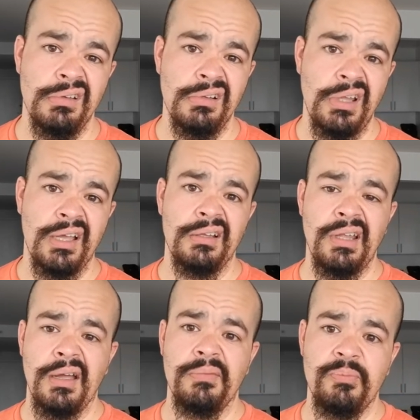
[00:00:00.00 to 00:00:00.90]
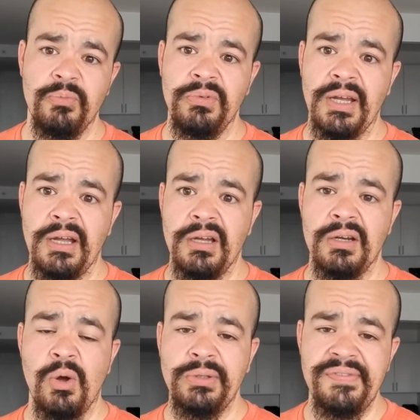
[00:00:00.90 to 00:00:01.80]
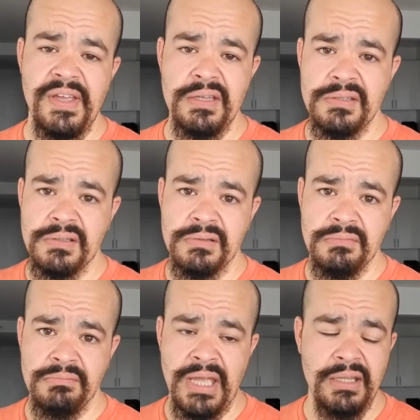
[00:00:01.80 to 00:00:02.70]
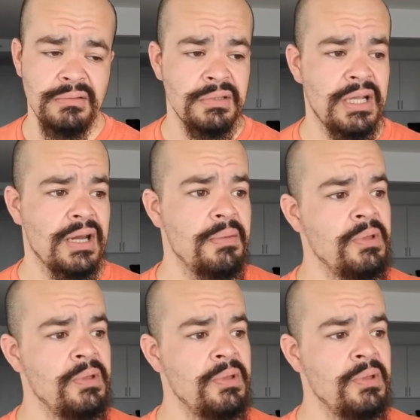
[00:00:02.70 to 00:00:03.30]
like a good OnlyFans man that I am.